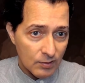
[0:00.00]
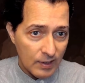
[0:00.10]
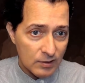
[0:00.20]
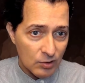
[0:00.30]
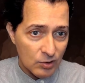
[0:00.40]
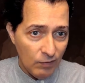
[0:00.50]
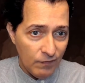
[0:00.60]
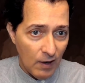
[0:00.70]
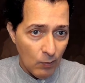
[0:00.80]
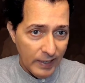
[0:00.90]
Okay, so
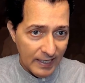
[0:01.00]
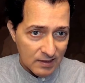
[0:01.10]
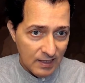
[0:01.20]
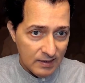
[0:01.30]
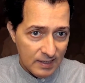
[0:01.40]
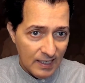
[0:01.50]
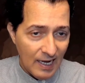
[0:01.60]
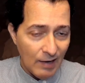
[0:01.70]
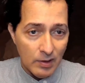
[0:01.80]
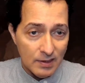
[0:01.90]
far we can still see
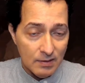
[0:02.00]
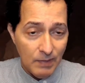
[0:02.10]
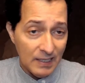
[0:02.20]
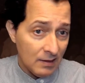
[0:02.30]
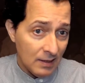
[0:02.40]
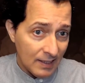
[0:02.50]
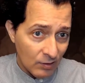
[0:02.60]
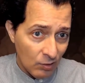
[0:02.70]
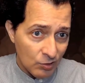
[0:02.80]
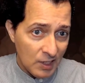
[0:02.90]
how our patented
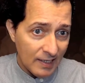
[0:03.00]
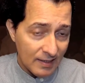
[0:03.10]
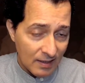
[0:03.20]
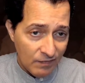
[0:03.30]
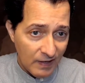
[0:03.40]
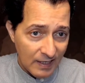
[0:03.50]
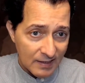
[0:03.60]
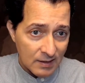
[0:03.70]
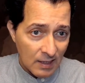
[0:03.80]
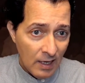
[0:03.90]
technology identifies